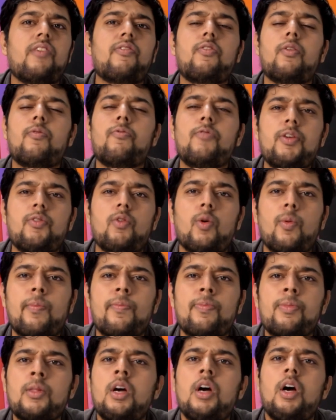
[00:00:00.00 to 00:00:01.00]
from Vivo.
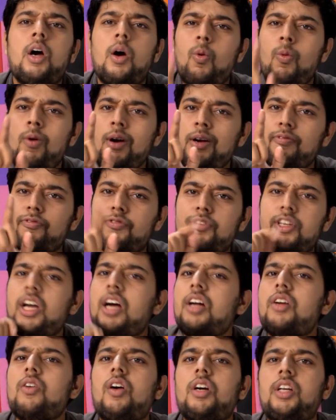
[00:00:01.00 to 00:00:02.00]
But we
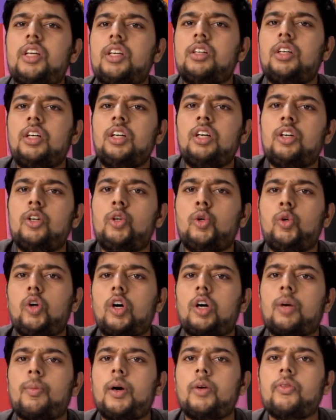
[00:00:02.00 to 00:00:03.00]
are not here to
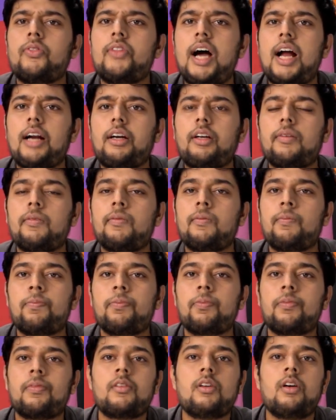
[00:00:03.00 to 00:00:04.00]
talk about that.
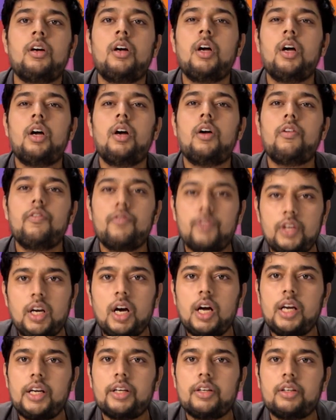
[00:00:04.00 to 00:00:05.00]
We
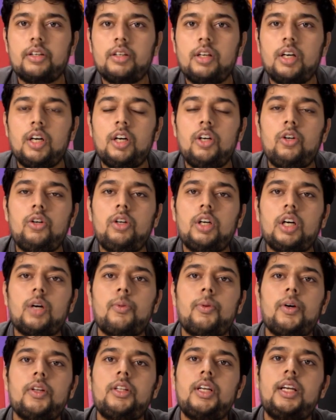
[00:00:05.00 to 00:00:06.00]
are here to talk
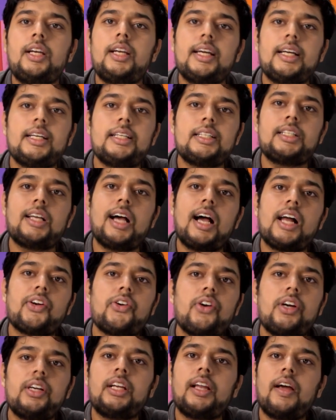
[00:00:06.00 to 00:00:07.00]
about the latest
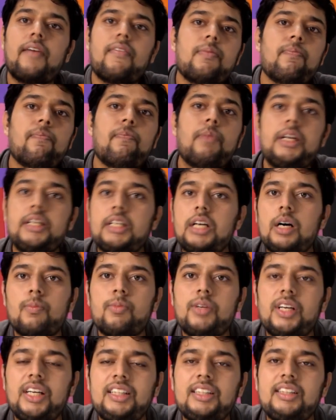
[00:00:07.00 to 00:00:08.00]
Android 11 beta
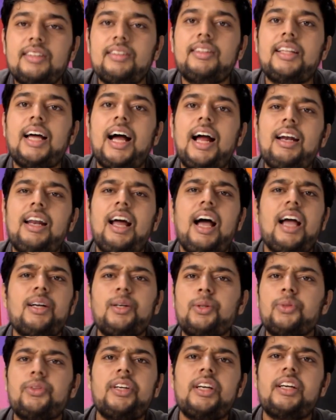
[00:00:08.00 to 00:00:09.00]
update that
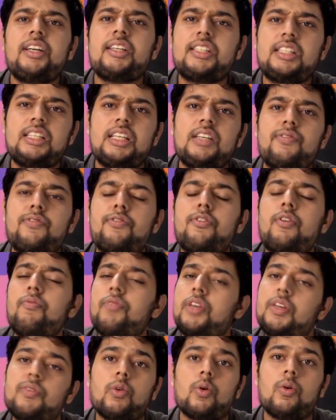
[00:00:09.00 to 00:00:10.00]
Iqoo 3 received from
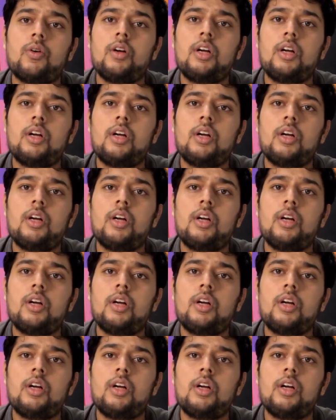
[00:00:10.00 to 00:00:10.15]
Vivo.